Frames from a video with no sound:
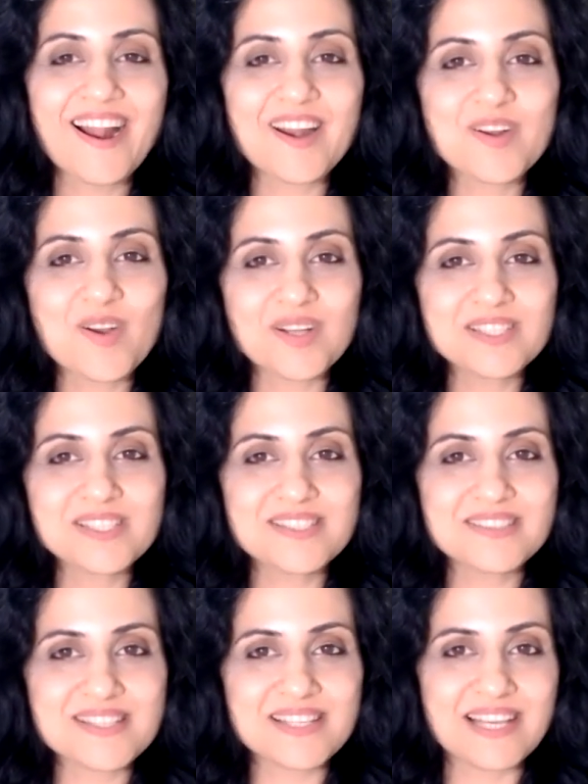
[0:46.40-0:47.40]
our
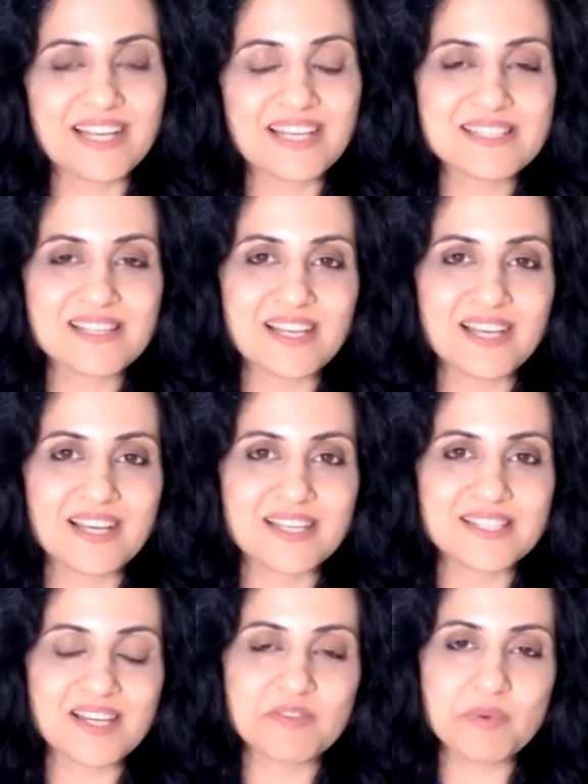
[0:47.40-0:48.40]
consciousness
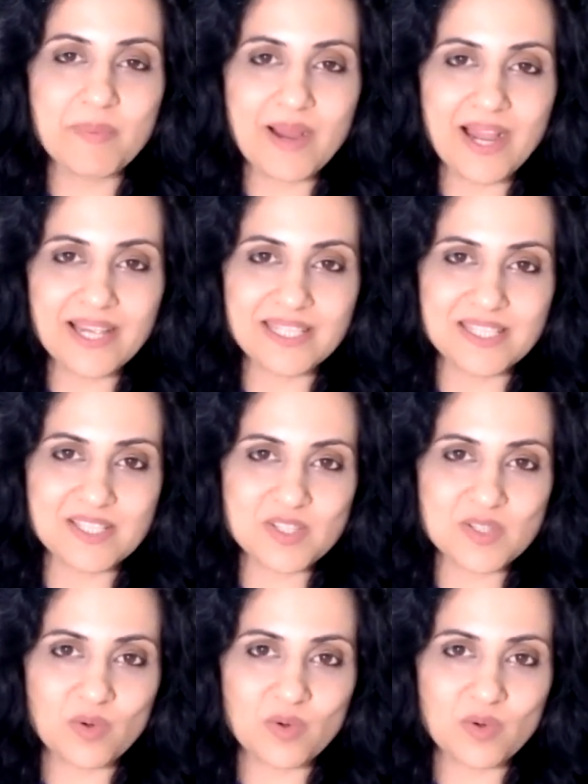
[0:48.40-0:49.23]
and our minds